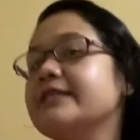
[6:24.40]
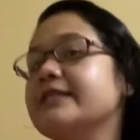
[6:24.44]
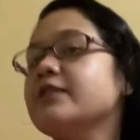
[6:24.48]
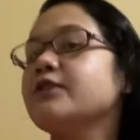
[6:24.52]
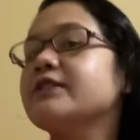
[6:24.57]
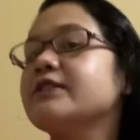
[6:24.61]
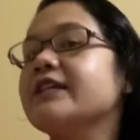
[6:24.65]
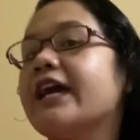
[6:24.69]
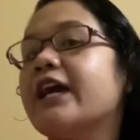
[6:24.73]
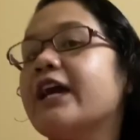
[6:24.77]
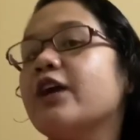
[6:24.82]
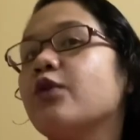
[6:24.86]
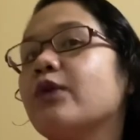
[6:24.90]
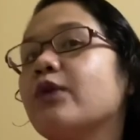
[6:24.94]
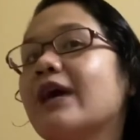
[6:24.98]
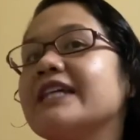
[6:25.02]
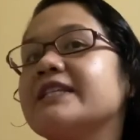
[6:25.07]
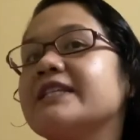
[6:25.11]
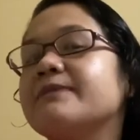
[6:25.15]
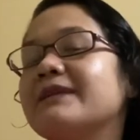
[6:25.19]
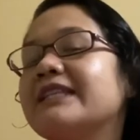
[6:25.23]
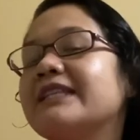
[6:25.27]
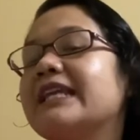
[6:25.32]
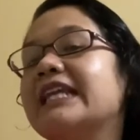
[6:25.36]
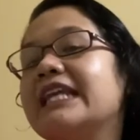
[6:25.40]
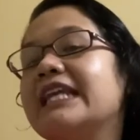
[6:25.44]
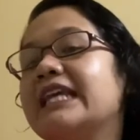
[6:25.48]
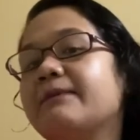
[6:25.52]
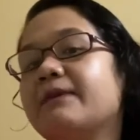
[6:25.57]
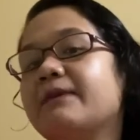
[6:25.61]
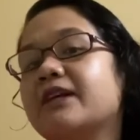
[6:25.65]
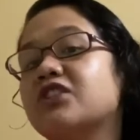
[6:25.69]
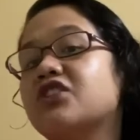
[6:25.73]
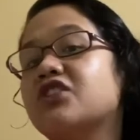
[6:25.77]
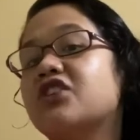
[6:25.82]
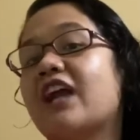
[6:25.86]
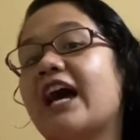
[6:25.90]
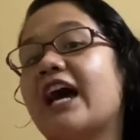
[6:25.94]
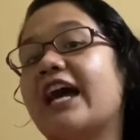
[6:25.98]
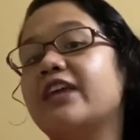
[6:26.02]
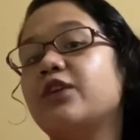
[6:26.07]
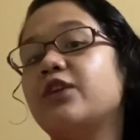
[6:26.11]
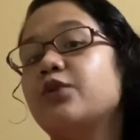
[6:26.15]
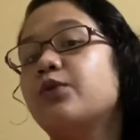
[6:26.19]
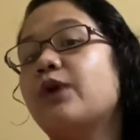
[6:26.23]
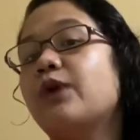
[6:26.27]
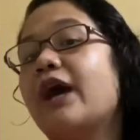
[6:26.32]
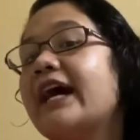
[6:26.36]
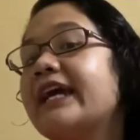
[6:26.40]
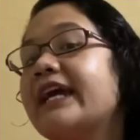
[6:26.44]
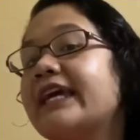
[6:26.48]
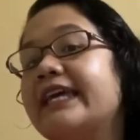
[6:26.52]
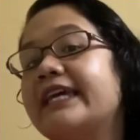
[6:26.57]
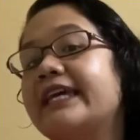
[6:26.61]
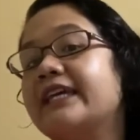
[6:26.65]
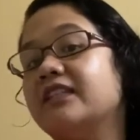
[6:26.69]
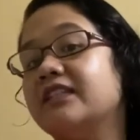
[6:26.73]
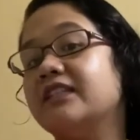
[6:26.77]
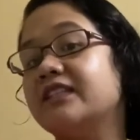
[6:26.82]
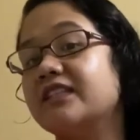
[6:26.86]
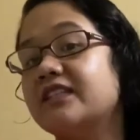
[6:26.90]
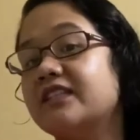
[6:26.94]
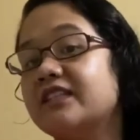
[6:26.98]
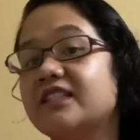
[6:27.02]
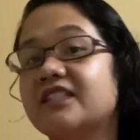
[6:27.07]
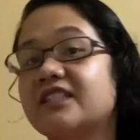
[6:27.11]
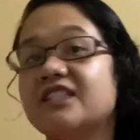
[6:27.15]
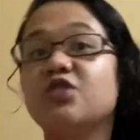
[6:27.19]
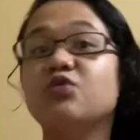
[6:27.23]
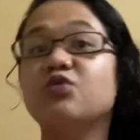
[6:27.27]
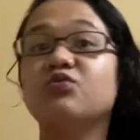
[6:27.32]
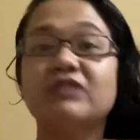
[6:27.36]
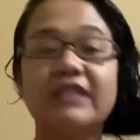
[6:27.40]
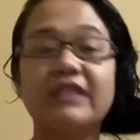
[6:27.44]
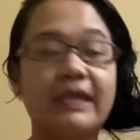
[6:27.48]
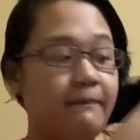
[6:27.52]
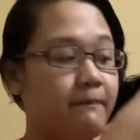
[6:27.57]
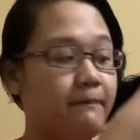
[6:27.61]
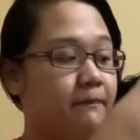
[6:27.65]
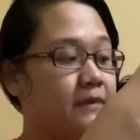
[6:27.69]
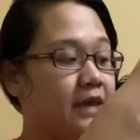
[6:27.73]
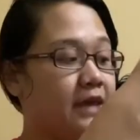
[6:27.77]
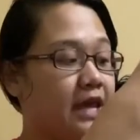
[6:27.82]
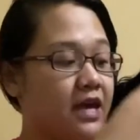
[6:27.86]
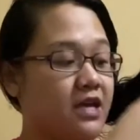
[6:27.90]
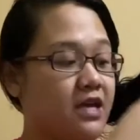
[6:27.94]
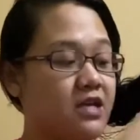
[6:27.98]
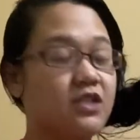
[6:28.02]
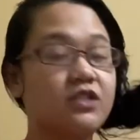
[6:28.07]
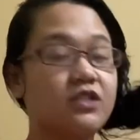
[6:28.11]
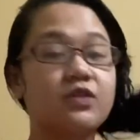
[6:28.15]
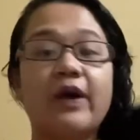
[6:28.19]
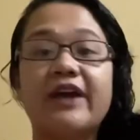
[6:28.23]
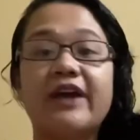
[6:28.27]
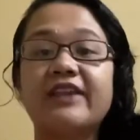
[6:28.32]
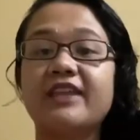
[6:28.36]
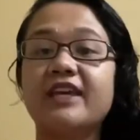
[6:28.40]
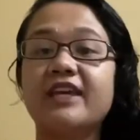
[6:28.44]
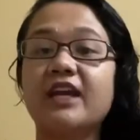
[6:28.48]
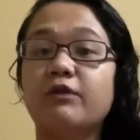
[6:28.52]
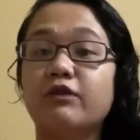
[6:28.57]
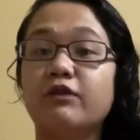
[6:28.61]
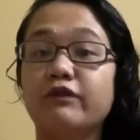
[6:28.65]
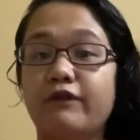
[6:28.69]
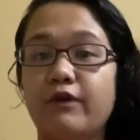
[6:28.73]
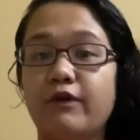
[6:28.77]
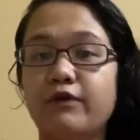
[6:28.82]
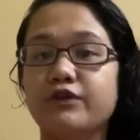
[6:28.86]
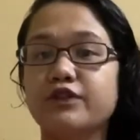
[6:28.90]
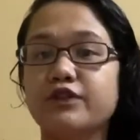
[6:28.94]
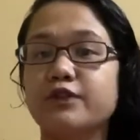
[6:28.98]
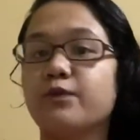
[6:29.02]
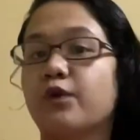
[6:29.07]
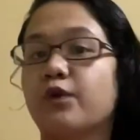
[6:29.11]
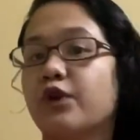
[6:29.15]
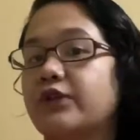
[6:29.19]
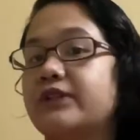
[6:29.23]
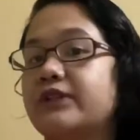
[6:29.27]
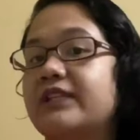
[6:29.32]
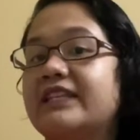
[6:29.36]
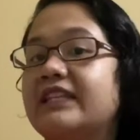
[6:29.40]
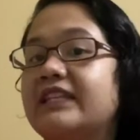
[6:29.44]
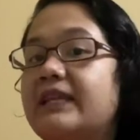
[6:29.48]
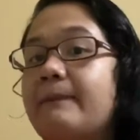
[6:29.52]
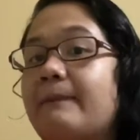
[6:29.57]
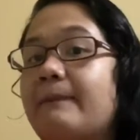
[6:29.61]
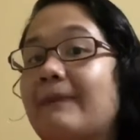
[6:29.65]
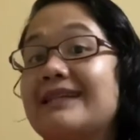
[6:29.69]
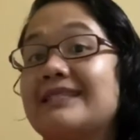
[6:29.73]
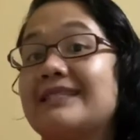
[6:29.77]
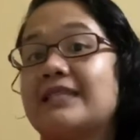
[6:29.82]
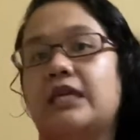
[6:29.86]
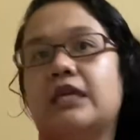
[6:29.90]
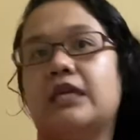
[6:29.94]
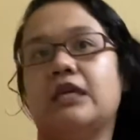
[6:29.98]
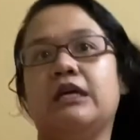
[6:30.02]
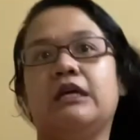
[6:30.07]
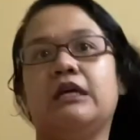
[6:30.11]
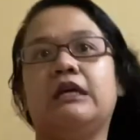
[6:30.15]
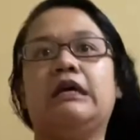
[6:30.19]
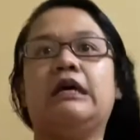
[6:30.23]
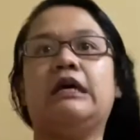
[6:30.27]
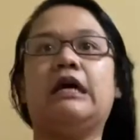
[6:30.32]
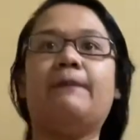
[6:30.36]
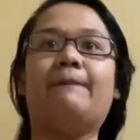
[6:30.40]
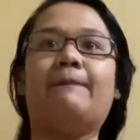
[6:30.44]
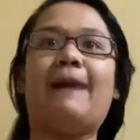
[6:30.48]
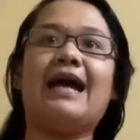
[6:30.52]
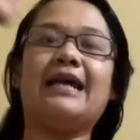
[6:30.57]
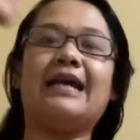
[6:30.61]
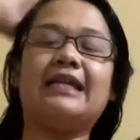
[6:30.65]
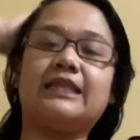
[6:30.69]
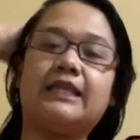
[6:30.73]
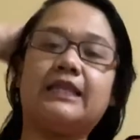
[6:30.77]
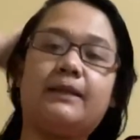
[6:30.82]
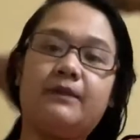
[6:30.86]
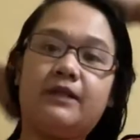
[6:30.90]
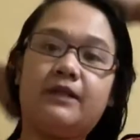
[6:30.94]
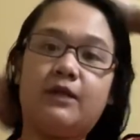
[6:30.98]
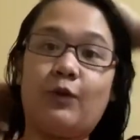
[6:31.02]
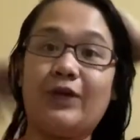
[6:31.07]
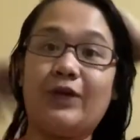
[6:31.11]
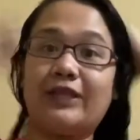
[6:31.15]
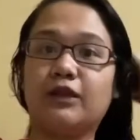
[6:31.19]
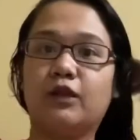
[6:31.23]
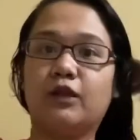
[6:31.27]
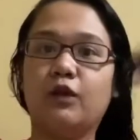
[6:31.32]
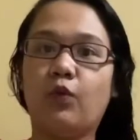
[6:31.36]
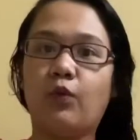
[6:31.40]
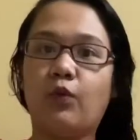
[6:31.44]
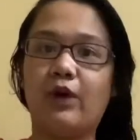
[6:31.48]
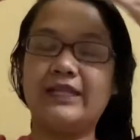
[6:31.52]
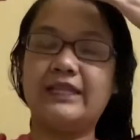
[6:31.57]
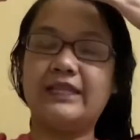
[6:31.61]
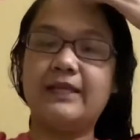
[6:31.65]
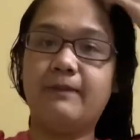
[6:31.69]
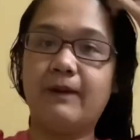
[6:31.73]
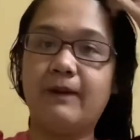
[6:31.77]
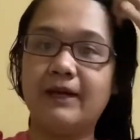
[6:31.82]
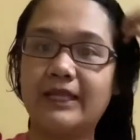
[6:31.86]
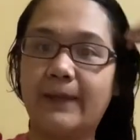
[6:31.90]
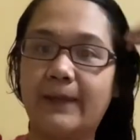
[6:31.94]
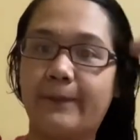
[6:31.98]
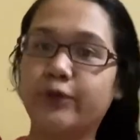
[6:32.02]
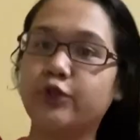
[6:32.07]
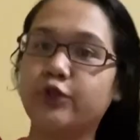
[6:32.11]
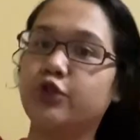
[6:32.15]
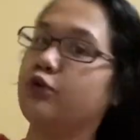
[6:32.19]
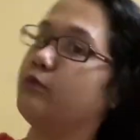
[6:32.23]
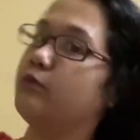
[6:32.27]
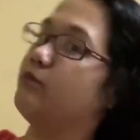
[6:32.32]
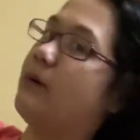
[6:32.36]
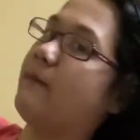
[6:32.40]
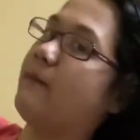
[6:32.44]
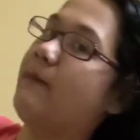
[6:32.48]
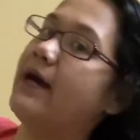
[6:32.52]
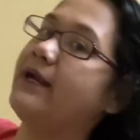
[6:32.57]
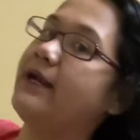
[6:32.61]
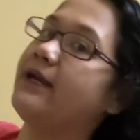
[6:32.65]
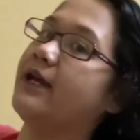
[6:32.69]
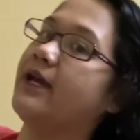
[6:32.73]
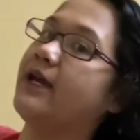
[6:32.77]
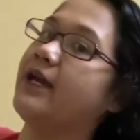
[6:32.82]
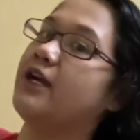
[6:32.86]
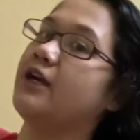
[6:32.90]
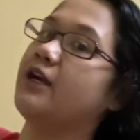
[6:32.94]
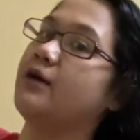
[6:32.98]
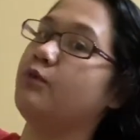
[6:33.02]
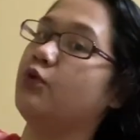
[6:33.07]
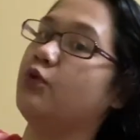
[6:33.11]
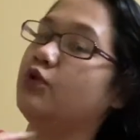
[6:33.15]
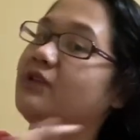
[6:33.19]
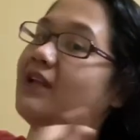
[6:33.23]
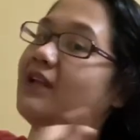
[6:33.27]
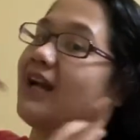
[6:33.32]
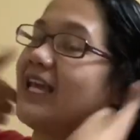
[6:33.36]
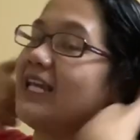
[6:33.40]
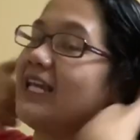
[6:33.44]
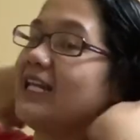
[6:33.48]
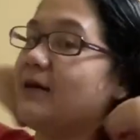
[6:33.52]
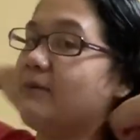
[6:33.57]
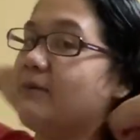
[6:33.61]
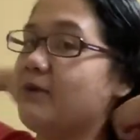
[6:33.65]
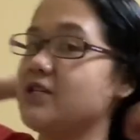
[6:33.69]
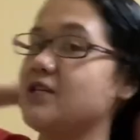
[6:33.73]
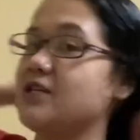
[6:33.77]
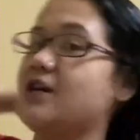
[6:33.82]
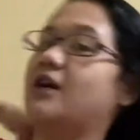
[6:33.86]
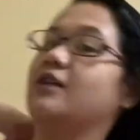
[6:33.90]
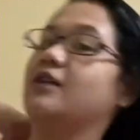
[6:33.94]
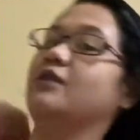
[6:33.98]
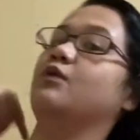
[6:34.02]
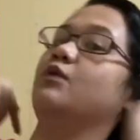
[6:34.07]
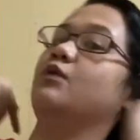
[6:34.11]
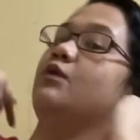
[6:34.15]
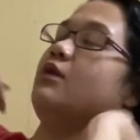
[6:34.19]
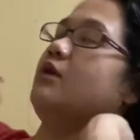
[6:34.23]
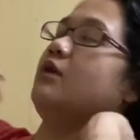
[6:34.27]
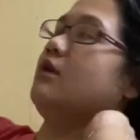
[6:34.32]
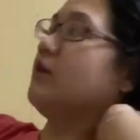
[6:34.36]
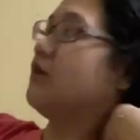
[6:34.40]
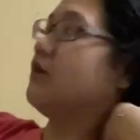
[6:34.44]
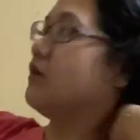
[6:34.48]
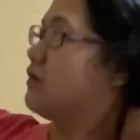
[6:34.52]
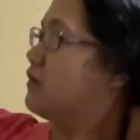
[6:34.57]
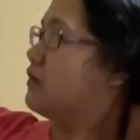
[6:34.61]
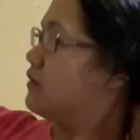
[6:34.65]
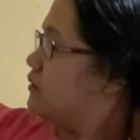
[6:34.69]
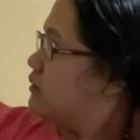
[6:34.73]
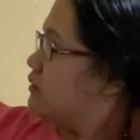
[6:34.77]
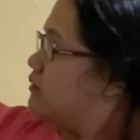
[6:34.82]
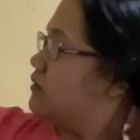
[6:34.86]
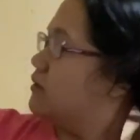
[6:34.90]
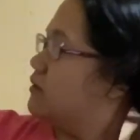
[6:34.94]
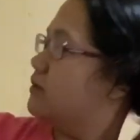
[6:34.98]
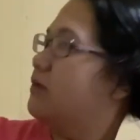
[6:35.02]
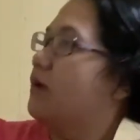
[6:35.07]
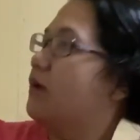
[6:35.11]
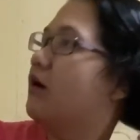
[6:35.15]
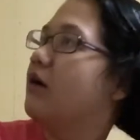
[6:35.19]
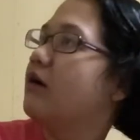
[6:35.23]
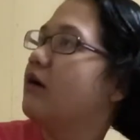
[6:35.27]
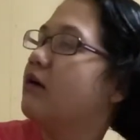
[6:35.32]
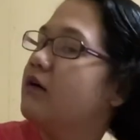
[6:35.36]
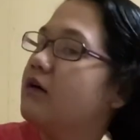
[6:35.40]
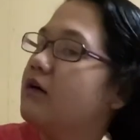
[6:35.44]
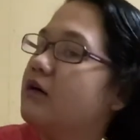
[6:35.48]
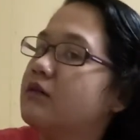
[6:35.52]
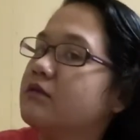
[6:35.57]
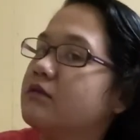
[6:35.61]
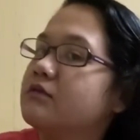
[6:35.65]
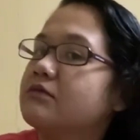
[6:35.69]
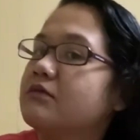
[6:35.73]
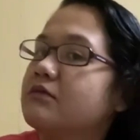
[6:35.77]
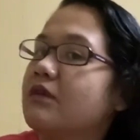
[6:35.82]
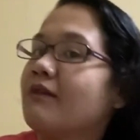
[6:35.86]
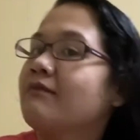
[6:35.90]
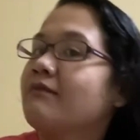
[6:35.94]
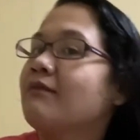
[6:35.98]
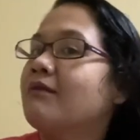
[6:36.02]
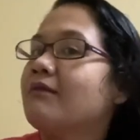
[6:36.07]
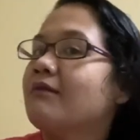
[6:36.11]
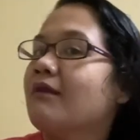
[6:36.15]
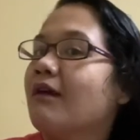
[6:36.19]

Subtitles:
ko sa hair ko, guys, madaling mag-dry yung aking, yung tip niya. So, I think I will focus more on the tip kasi pangit naman na wet look ka, diba? Tapos yung baba ng hair mo, dry na masyado. Diba? Dry na.